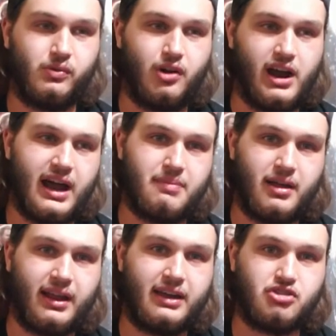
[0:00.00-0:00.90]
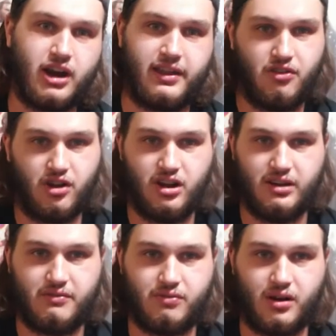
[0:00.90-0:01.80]
Granted, I'm not like trying these
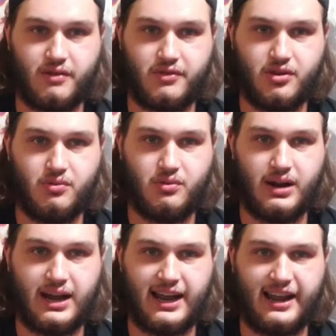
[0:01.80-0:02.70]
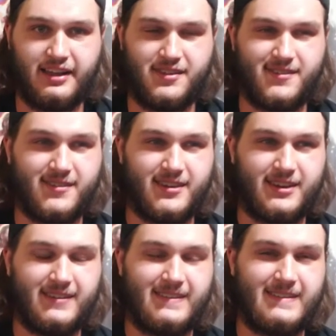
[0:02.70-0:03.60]
all in front of you, as
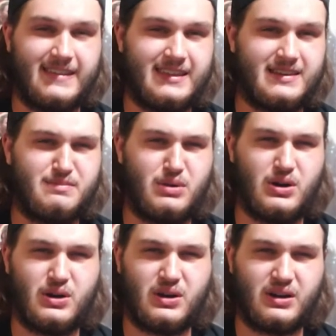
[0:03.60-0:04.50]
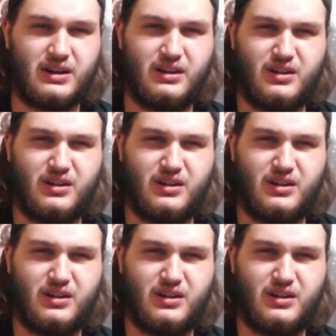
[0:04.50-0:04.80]
some aren't in